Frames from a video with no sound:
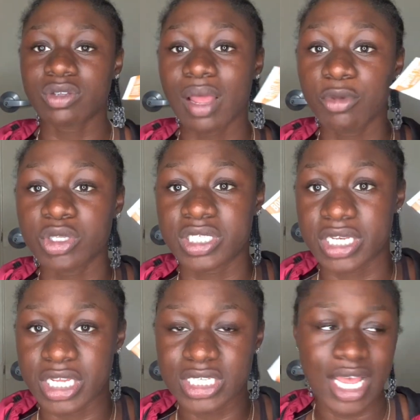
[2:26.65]
why I'm using
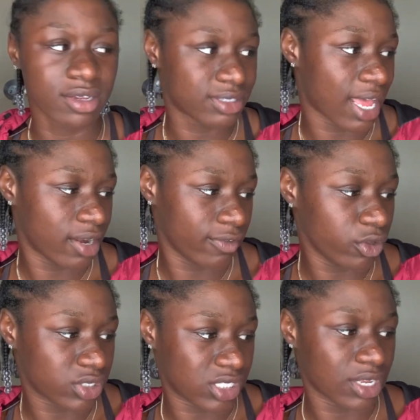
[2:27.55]
this outside of
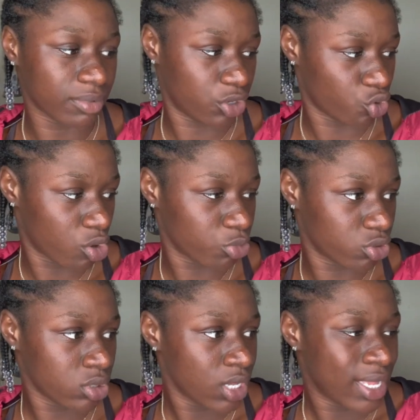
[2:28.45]
using something
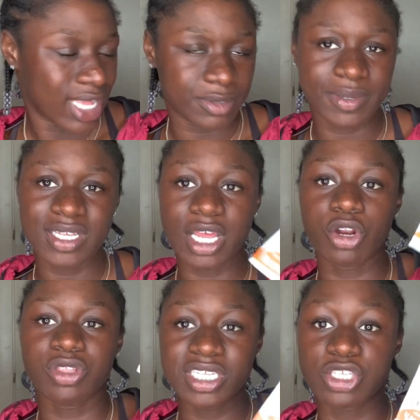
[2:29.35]
normal is because I know
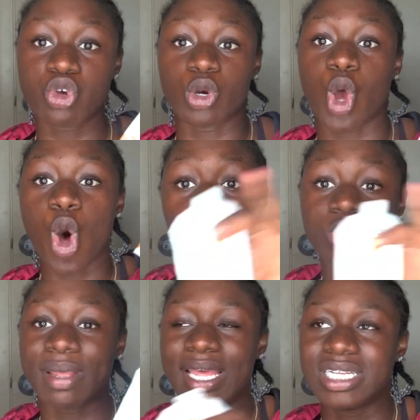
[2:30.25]
this is going to hold
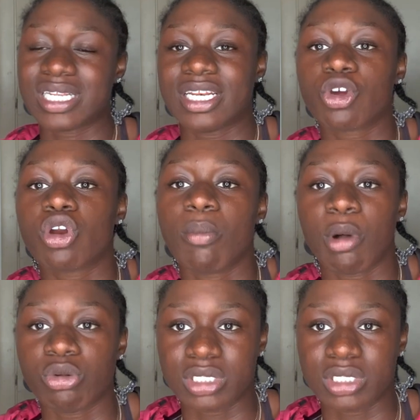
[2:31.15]
my edge, like they're going to mold